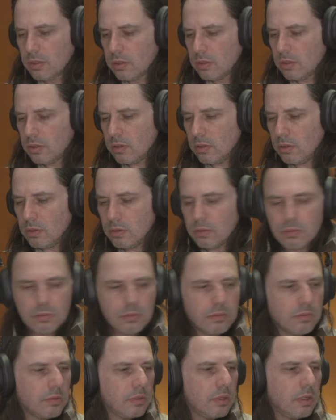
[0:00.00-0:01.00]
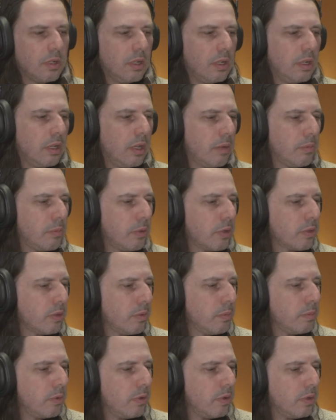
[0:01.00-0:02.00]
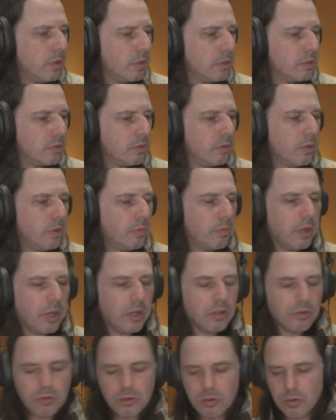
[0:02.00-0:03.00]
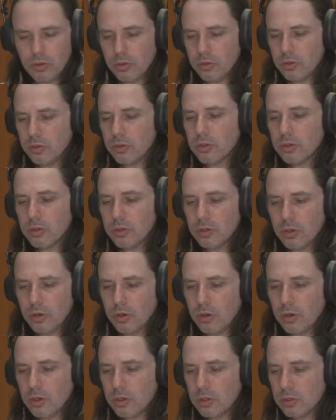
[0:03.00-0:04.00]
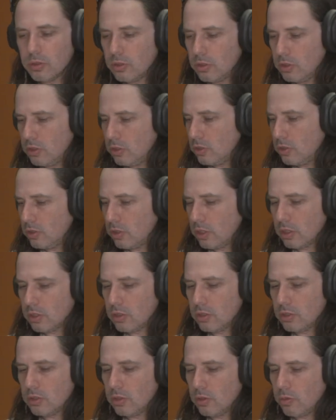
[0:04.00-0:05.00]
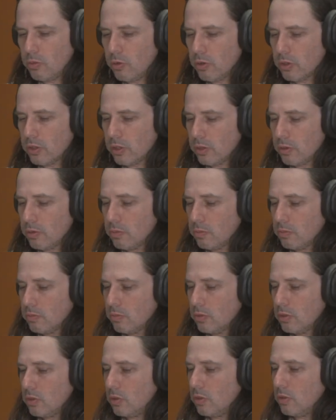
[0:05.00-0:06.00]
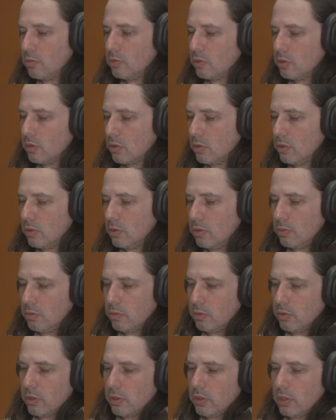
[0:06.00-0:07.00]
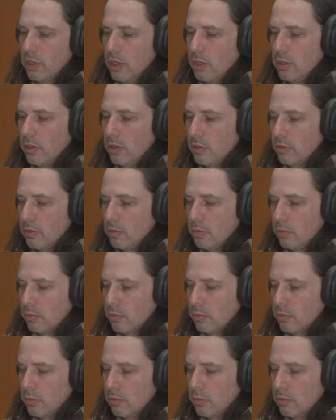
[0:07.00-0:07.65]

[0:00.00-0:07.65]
So I have picked up a Sony battery earlier on just to get this thing working. So I'm just going to plug that in.